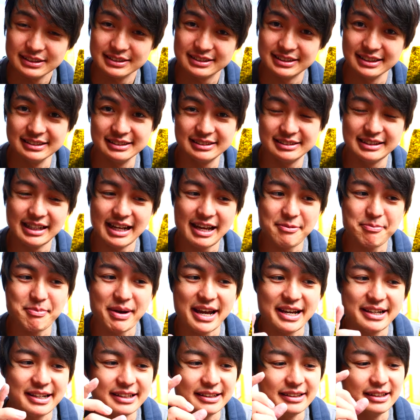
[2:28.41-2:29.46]
Since they
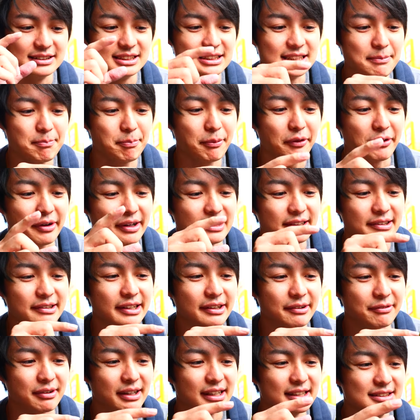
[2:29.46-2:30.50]
made it separate
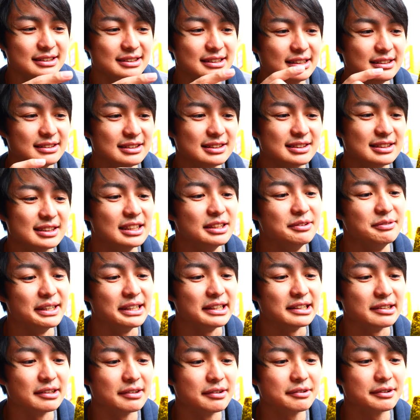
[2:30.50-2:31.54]
the rice and
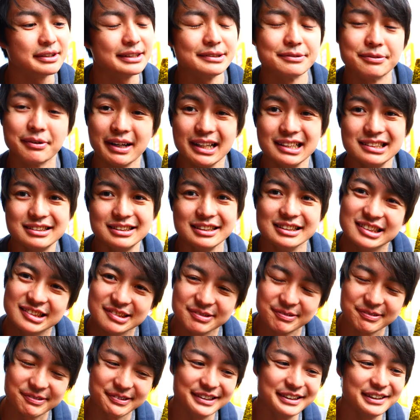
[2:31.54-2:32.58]
seaweed, the rice is
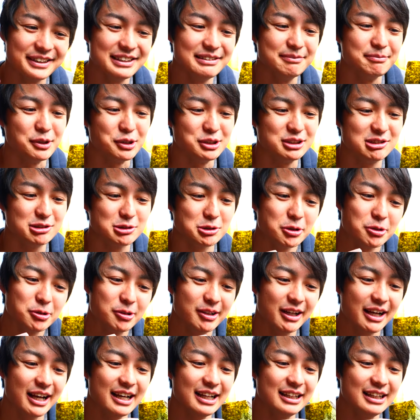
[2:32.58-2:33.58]
really moistured